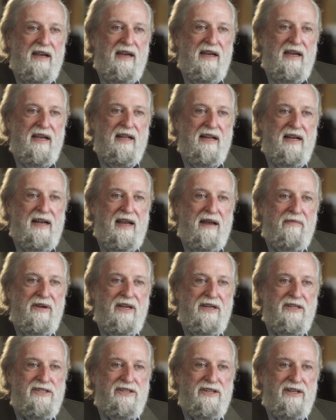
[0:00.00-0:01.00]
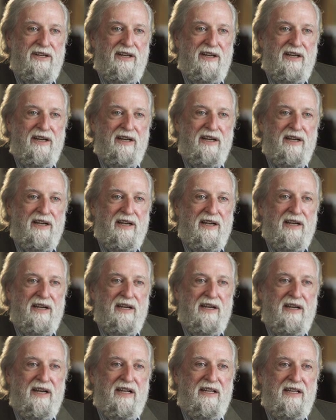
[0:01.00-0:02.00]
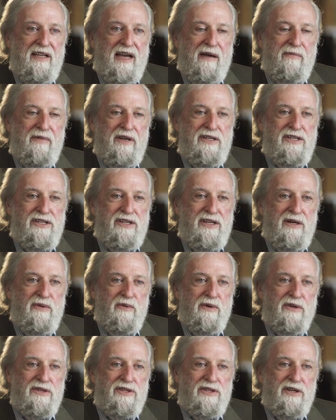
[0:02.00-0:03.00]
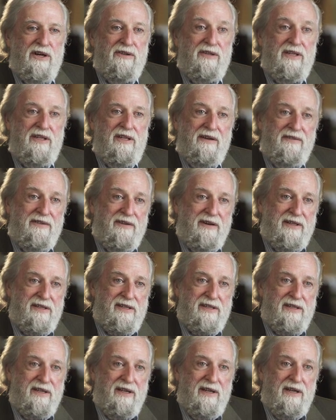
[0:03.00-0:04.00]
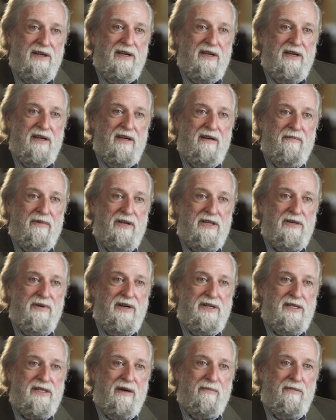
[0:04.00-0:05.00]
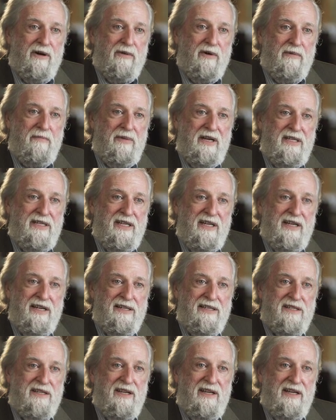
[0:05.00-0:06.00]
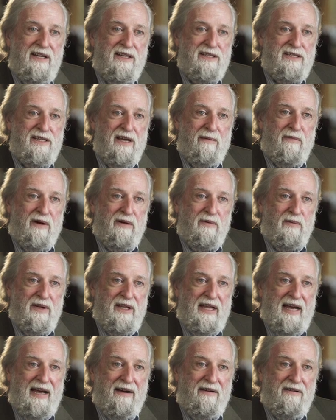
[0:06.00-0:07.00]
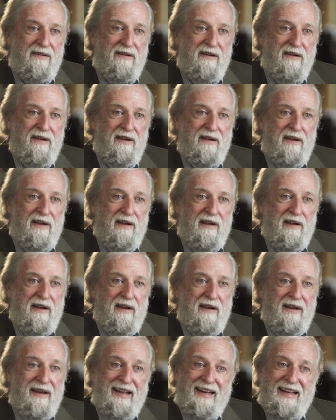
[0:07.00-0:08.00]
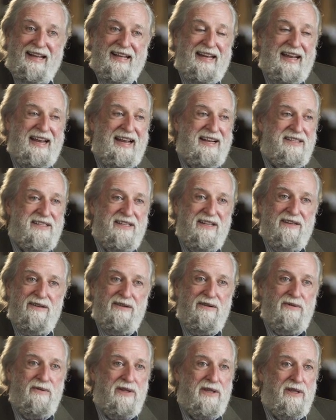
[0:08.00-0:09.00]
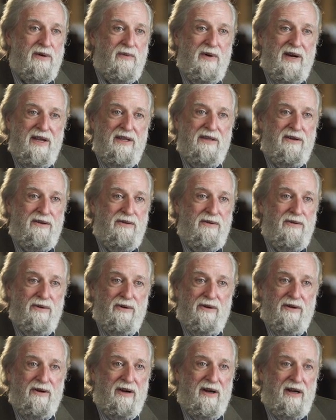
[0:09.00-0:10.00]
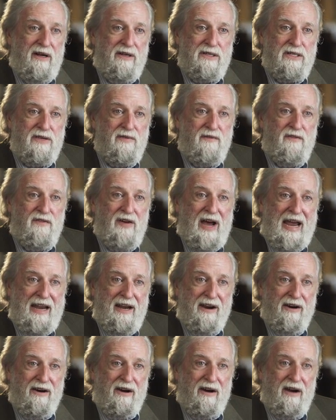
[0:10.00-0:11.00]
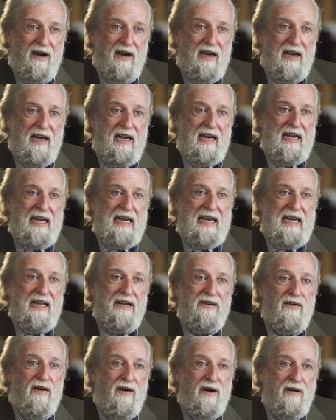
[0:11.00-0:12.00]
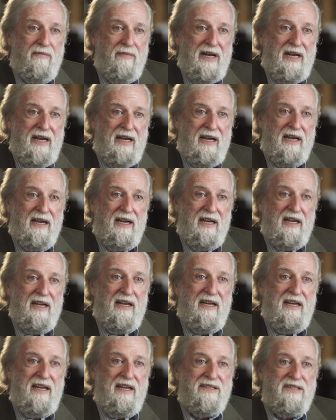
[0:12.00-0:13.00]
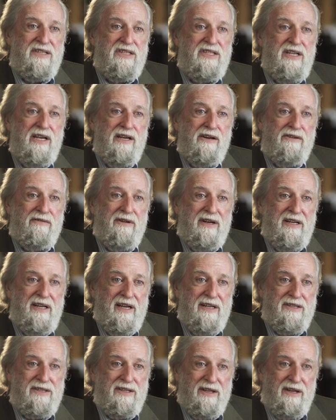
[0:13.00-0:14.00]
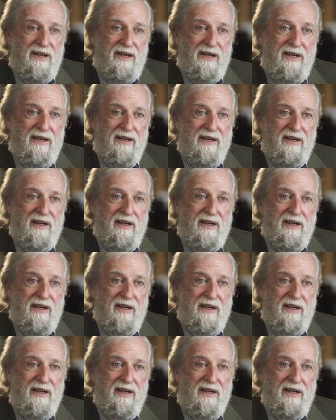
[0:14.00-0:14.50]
in an MEG, and the MEG will show the difference between someone with PTSD and someone without. And it has to do with the way the neurons fire in harmony, in synchronicity.